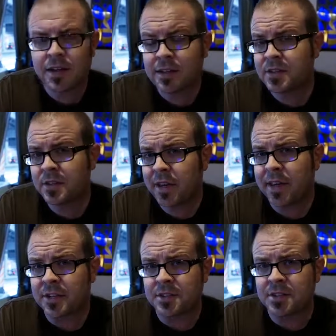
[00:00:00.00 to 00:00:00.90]
And that's okay,
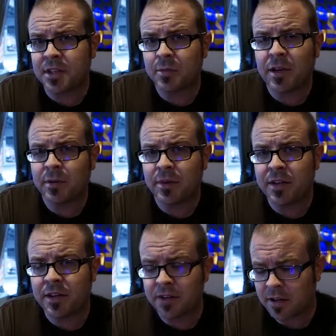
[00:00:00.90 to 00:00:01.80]
actually, in my
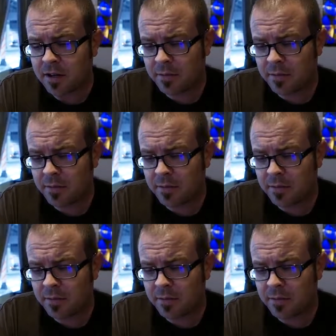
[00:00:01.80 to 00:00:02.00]
opinion,